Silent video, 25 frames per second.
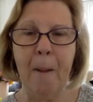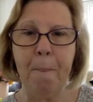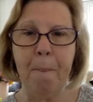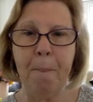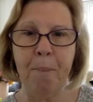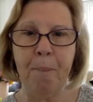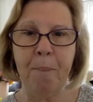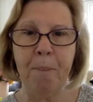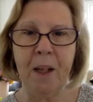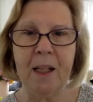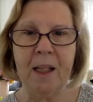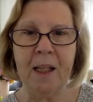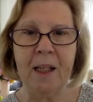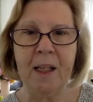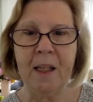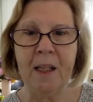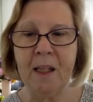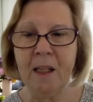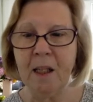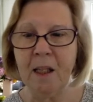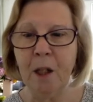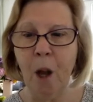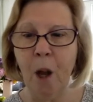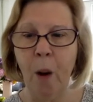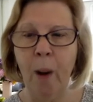
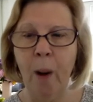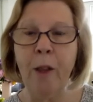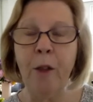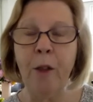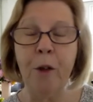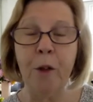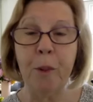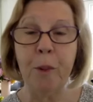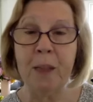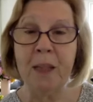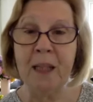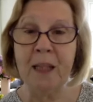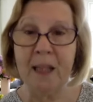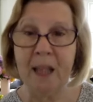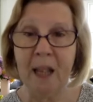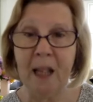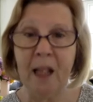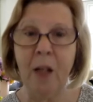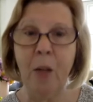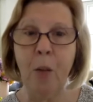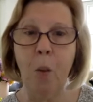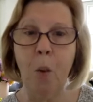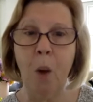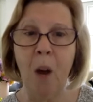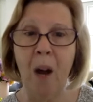is going through a
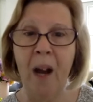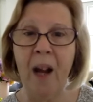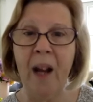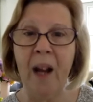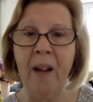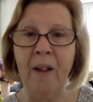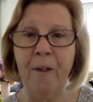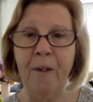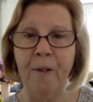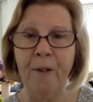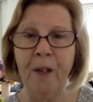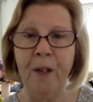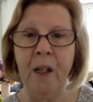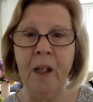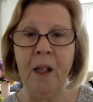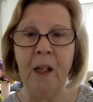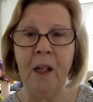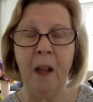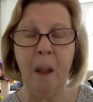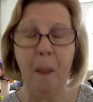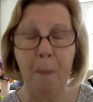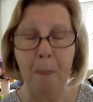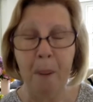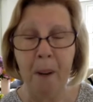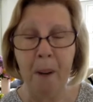second wave in
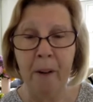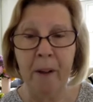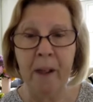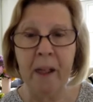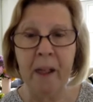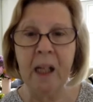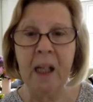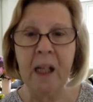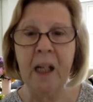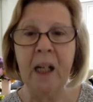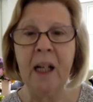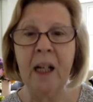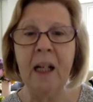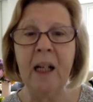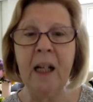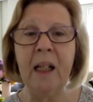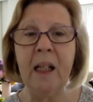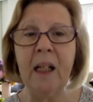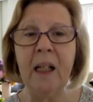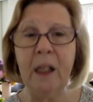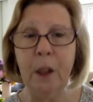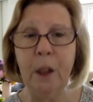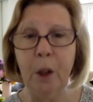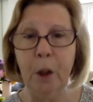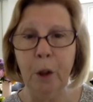America,
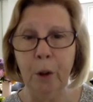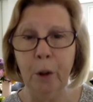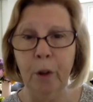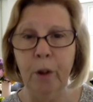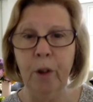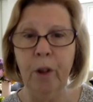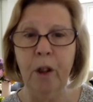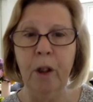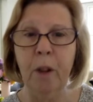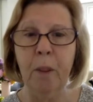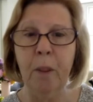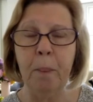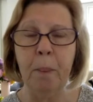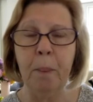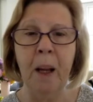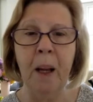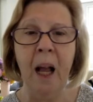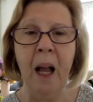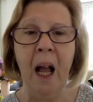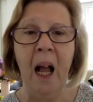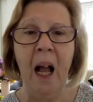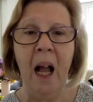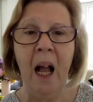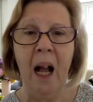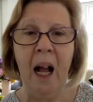in Europe,
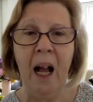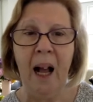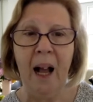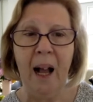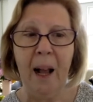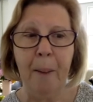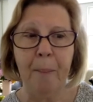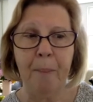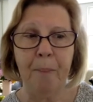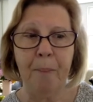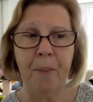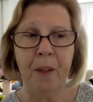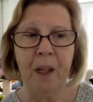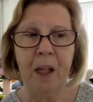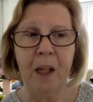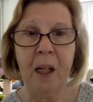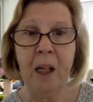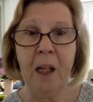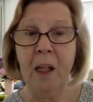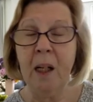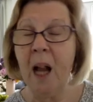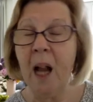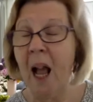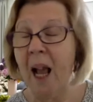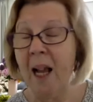and
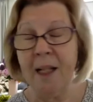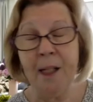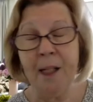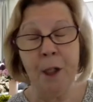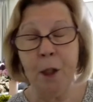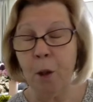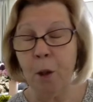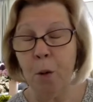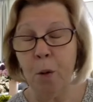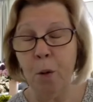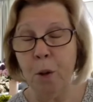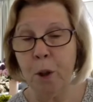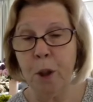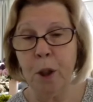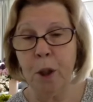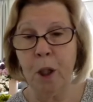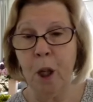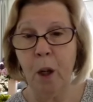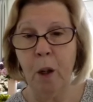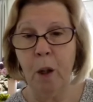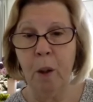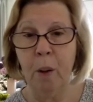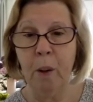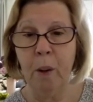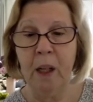
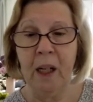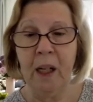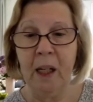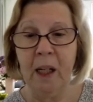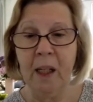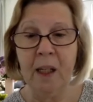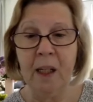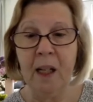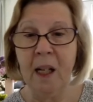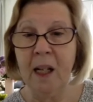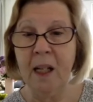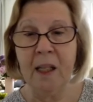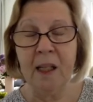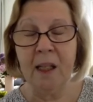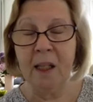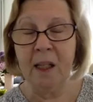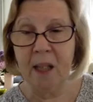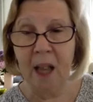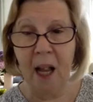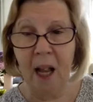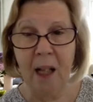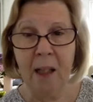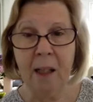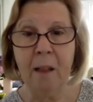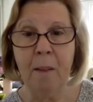also in
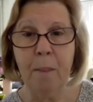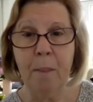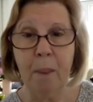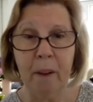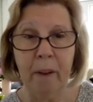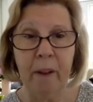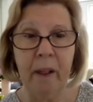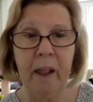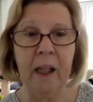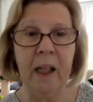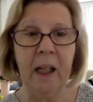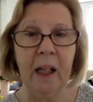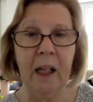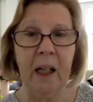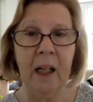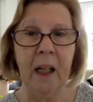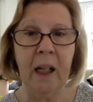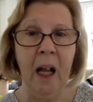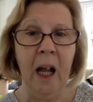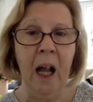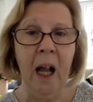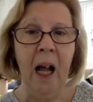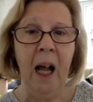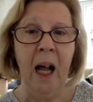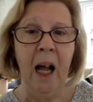South America.
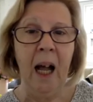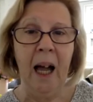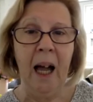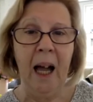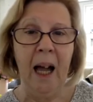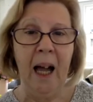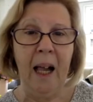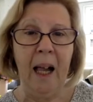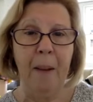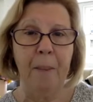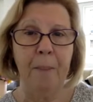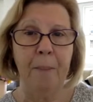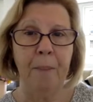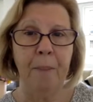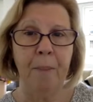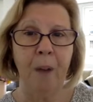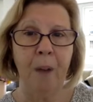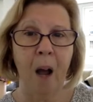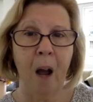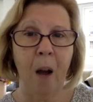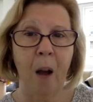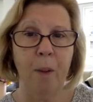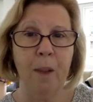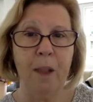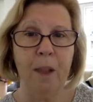
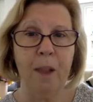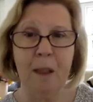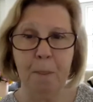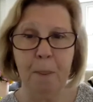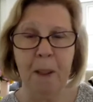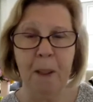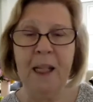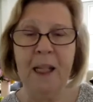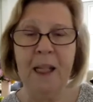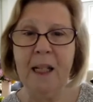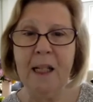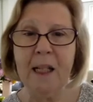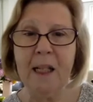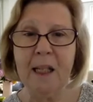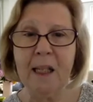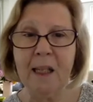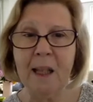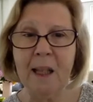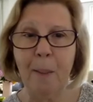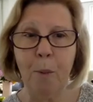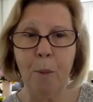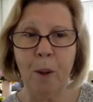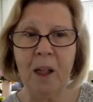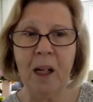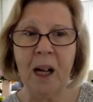I was speaking to
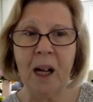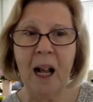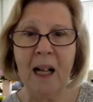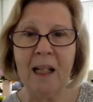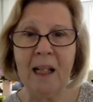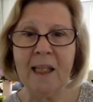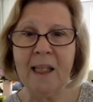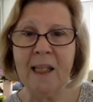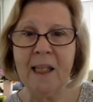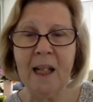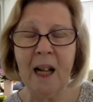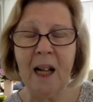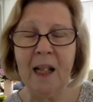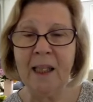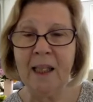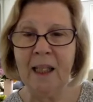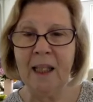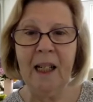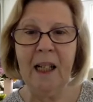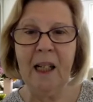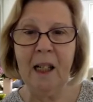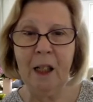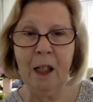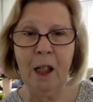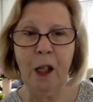someone last night in
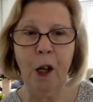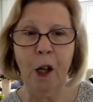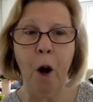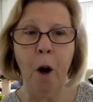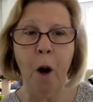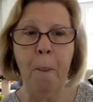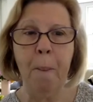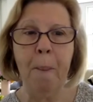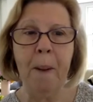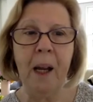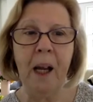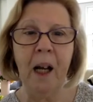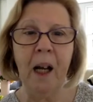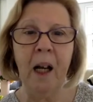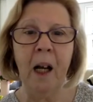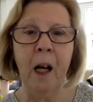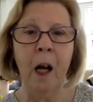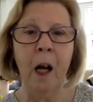Ethiopia